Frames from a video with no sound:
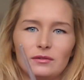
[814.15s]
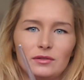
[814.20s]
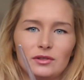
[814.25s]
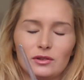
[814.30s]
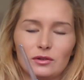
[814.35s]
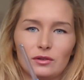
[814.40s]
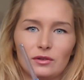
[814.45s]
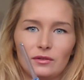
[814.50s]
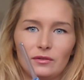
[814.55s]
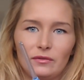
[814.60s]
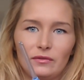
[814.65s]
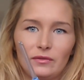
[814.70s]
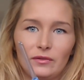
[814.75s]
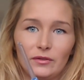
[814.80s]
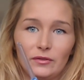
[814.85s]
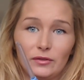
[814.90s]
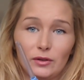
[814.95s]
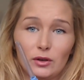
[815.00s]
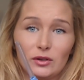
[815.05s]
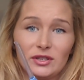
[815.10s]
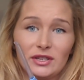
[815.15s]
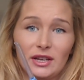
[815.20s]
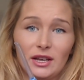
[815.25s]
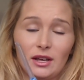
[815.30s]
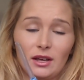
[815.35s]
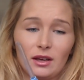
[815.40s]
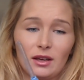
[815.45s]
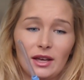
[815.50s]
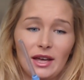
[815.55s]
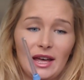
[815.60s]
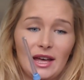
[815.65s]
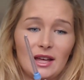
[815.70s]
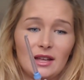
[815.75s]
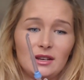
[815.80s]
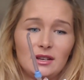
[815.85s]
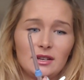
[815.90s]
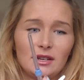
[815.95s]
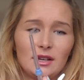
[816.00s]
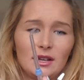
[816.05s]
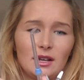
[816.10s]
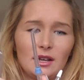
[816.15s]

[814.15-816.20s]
sort of flossing head.